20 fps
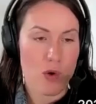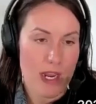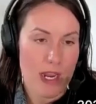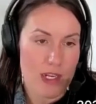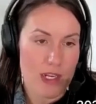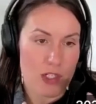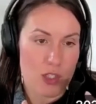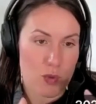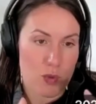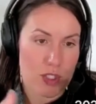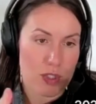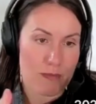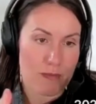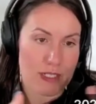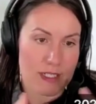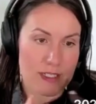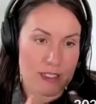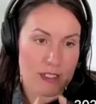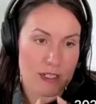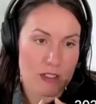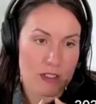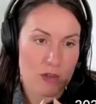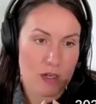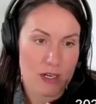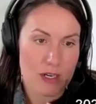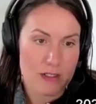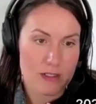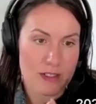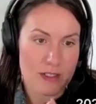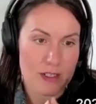OH, which means
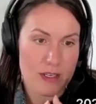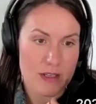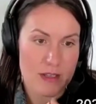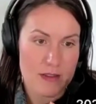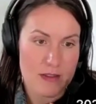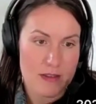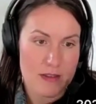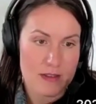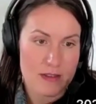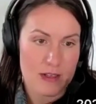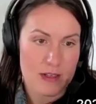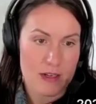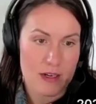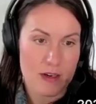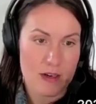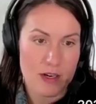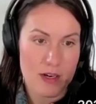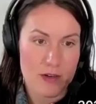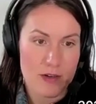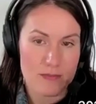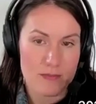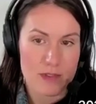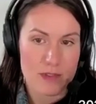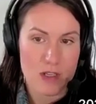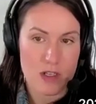hydroxy in this scenario.